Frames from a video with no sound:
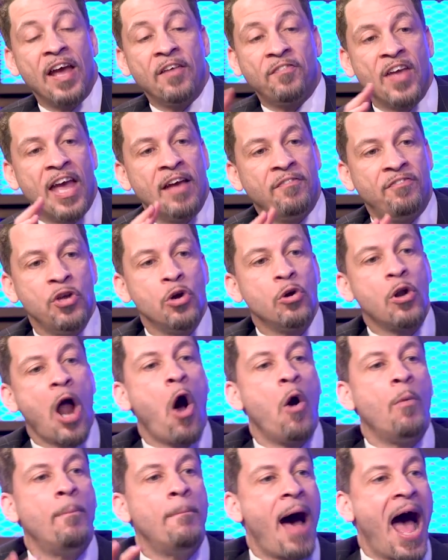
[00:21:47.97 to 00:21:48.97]
if if you
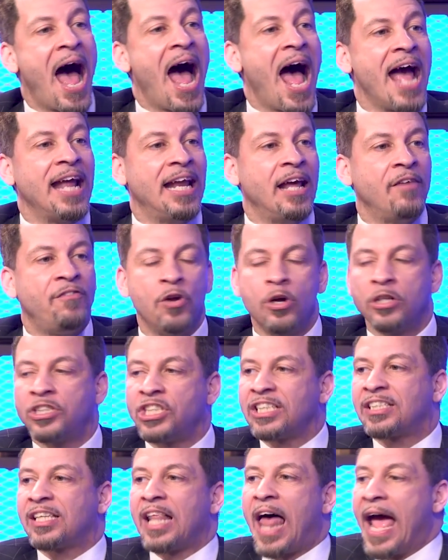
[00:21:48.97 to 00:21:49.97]
don't like, mind, if you're
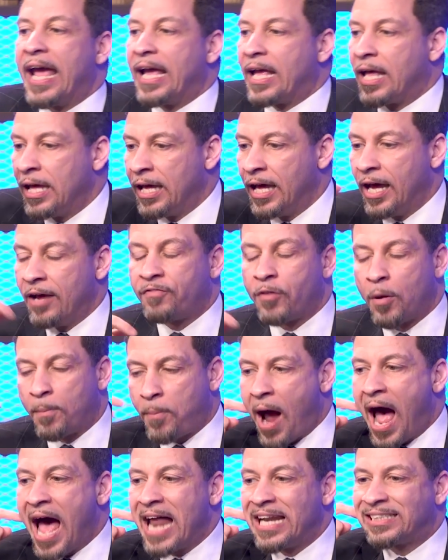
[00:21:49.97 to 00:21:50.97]
just like if
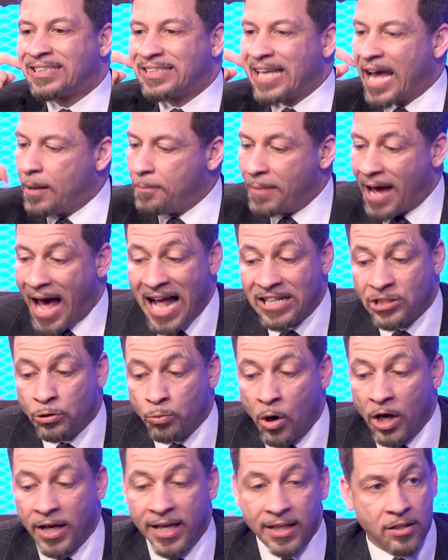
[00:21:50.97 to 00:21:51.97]
LeBron is saying, man, I just
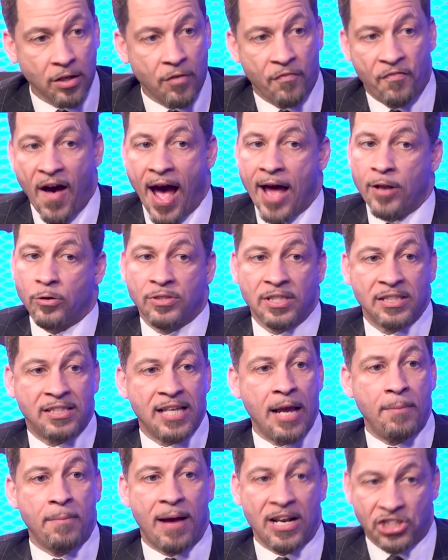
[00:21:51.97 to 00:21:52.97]
want to get to the finals and
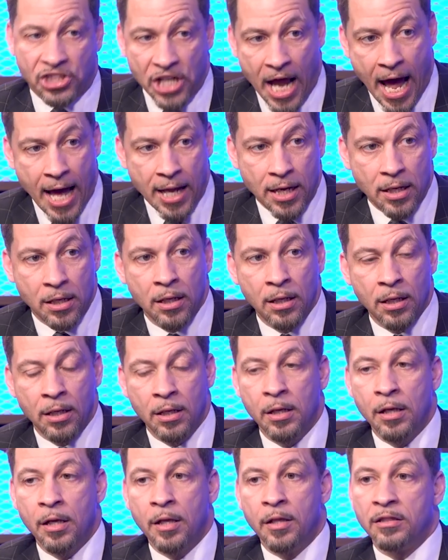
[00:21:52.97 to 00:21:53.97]
take my shot,
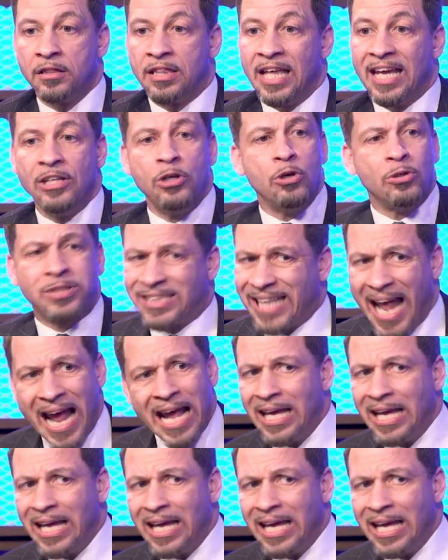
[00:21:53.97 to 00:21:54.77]
then you stay